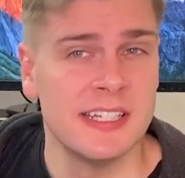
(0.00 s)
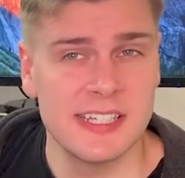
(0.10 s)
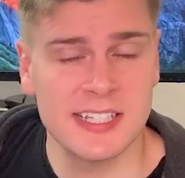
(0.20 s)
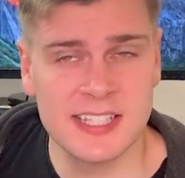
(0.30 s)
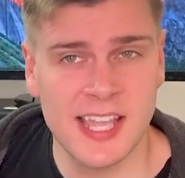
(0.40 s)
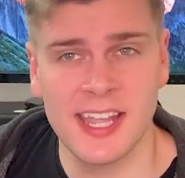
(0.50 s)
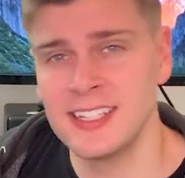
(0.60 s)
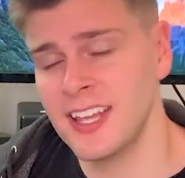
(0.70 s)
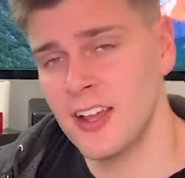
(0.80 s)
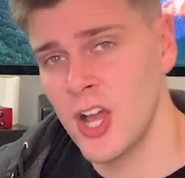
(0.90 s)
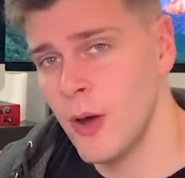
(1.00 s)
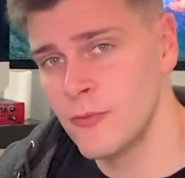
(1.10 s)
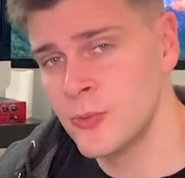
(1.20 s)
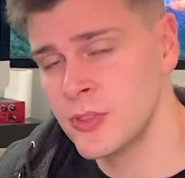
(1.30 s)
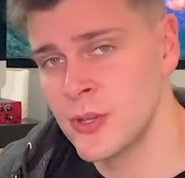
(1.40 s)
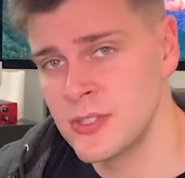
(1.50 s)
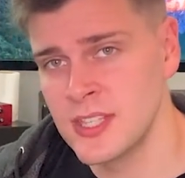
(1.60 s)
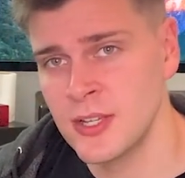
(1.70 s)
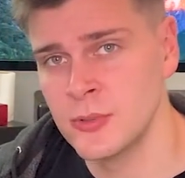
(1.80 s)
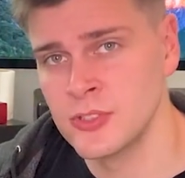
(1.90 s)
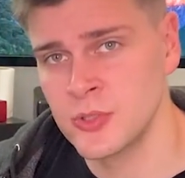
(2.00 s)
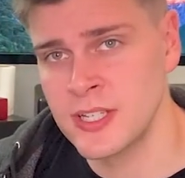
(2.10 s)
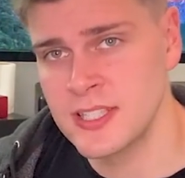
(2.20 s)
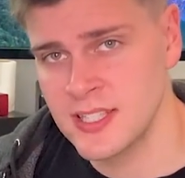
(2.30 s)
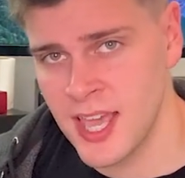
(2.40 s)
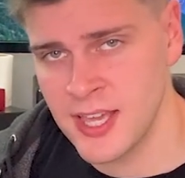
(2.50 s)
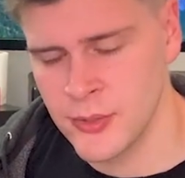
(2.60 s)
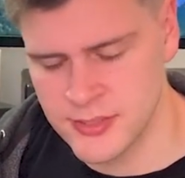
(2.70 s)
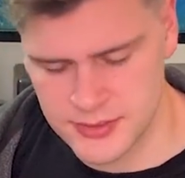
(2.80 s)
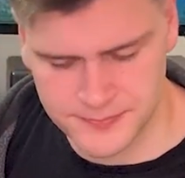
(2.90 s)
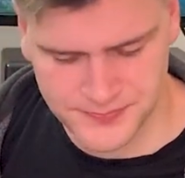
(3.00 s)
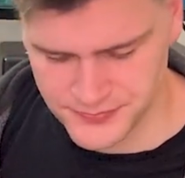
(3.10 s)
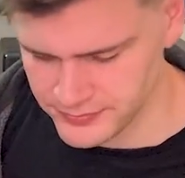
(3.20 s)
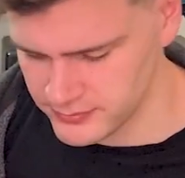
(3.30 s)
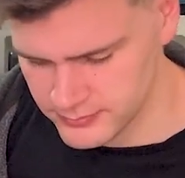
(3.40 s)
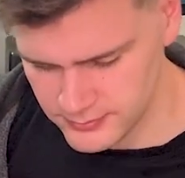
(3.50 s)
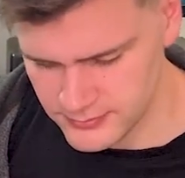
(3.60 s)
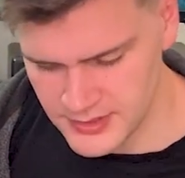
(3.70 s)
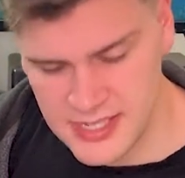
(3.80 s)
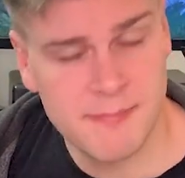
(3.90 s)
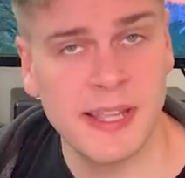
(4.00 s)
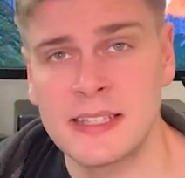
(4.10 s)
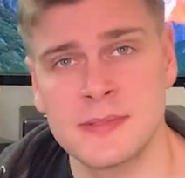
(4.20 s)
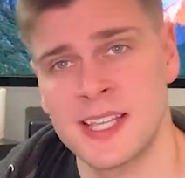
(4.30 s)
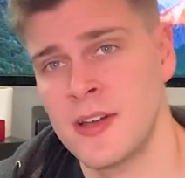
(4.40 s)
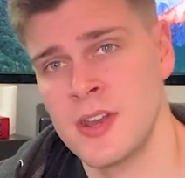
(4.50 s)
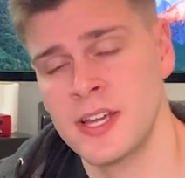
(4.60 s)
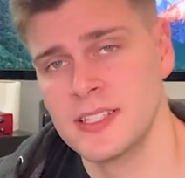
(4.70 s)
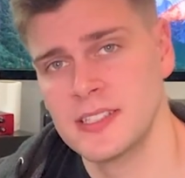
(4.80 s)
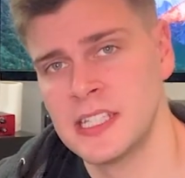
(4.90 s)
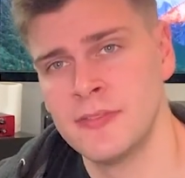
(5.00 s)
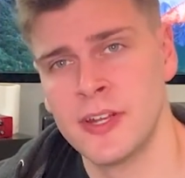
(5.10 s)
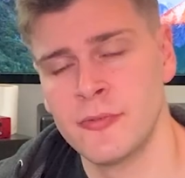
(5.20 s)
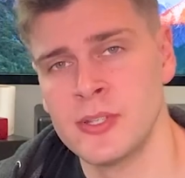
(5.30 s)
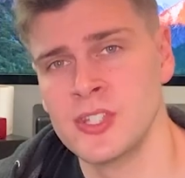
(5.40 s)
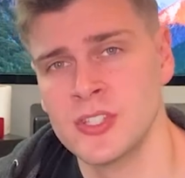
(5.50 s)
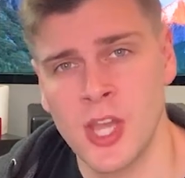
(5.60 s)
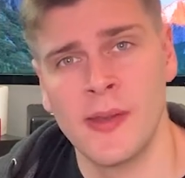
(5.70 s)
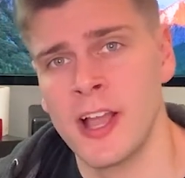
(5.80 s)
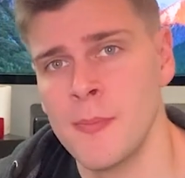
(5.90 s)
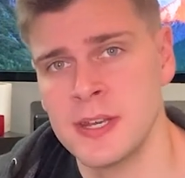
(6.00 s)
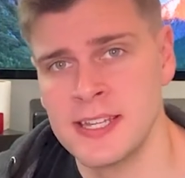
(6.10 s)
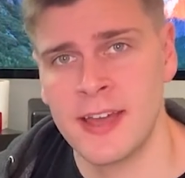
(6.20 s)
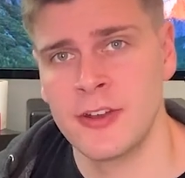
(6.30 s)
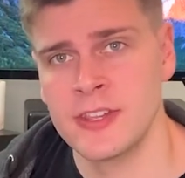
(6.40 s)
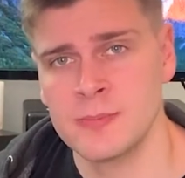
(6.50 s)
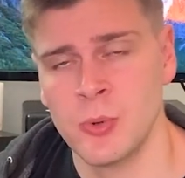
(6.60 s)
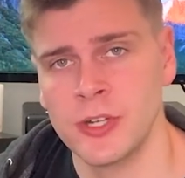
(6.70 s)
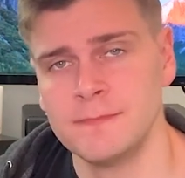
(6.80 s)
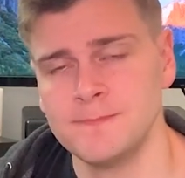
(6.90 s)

descend, get comfortable with those single string scales, and make them sound nice, even if we're just going up and down at this point.